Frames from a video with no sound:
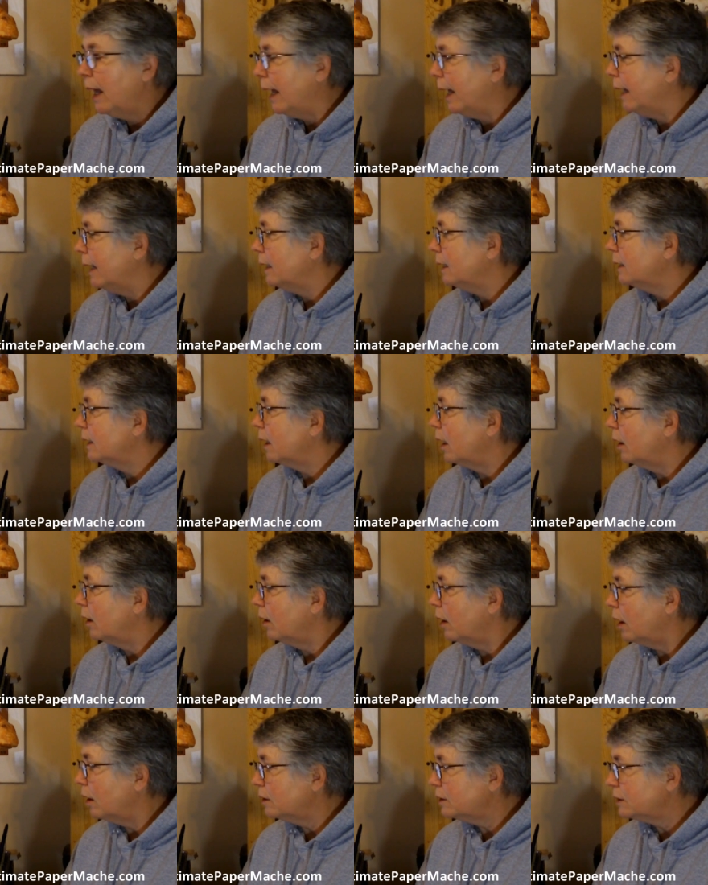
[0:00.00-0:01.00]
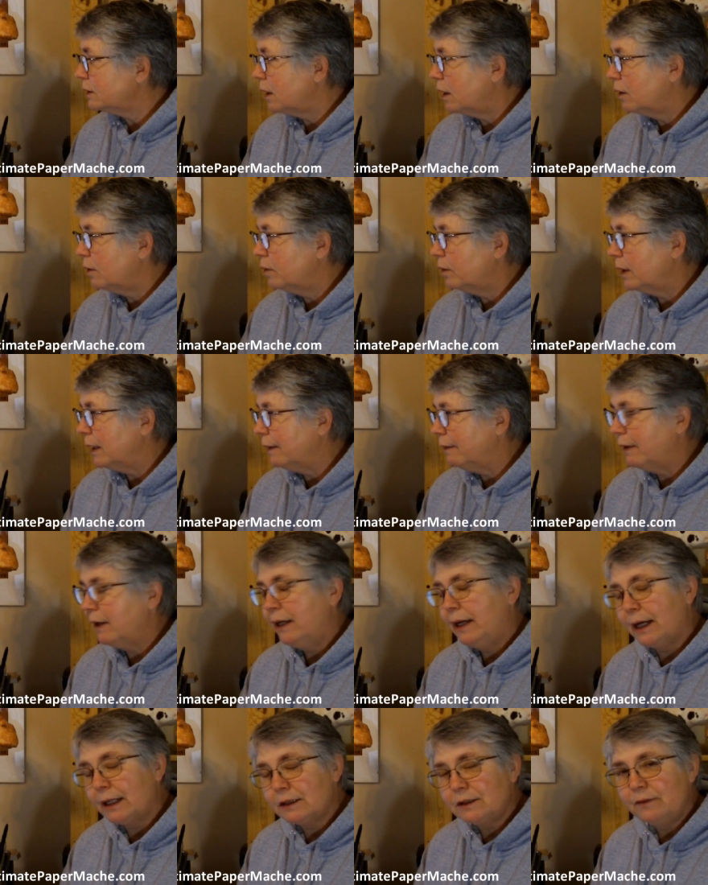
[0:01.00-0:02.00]
And I'll also, in the
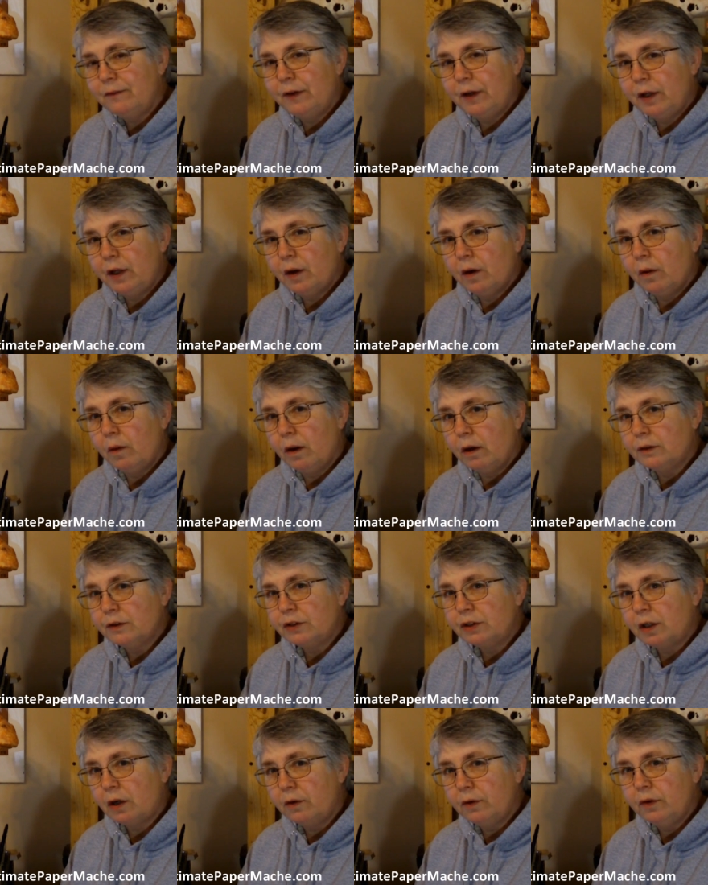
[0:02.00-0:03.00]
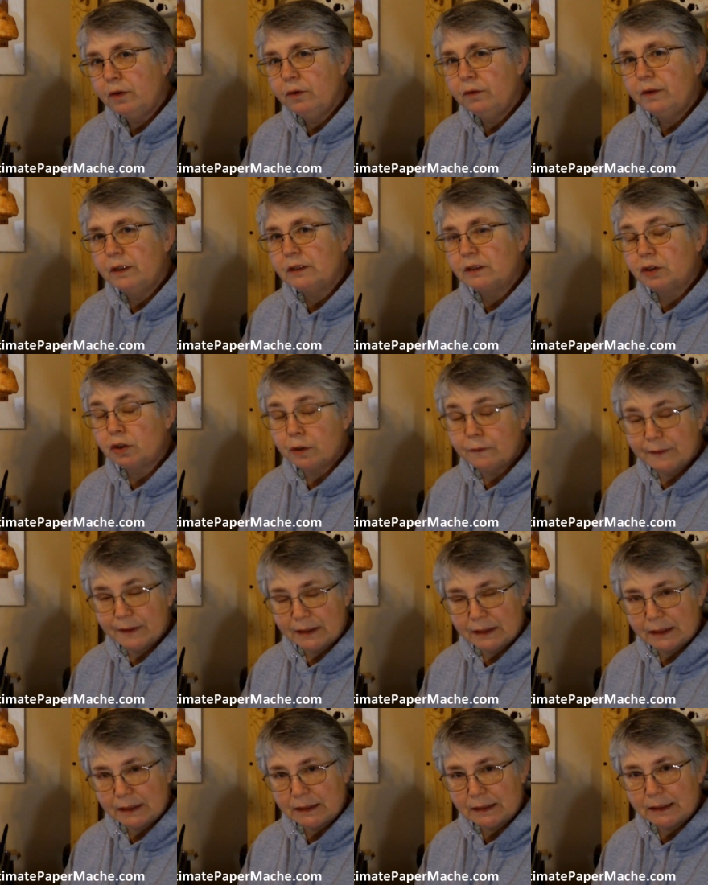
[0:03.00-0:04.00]
next video, I'll show you the
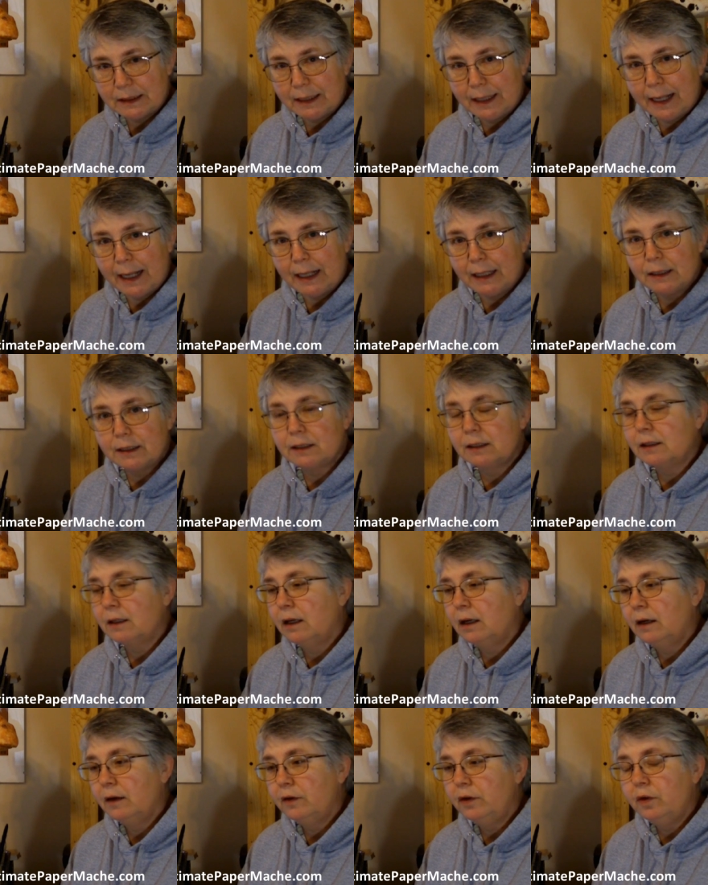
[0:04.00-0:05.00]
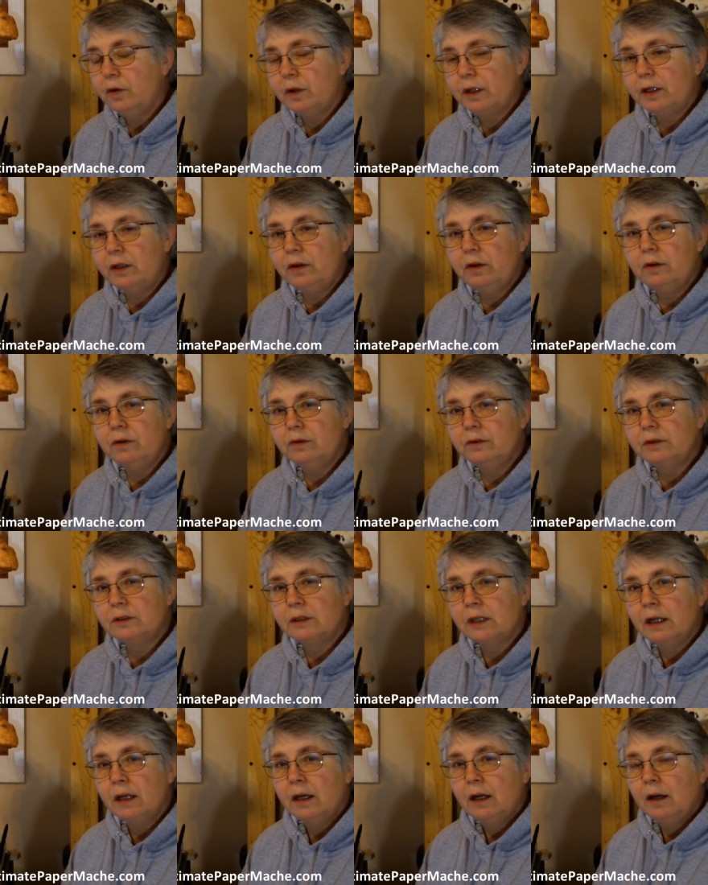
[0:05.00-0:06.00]
services that you can
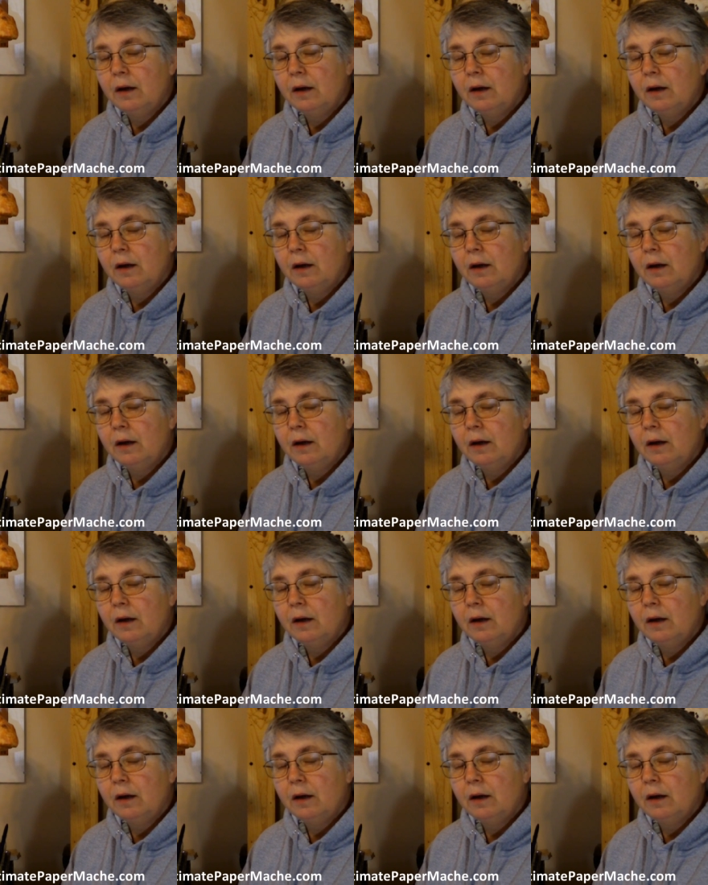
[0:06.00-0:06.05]
use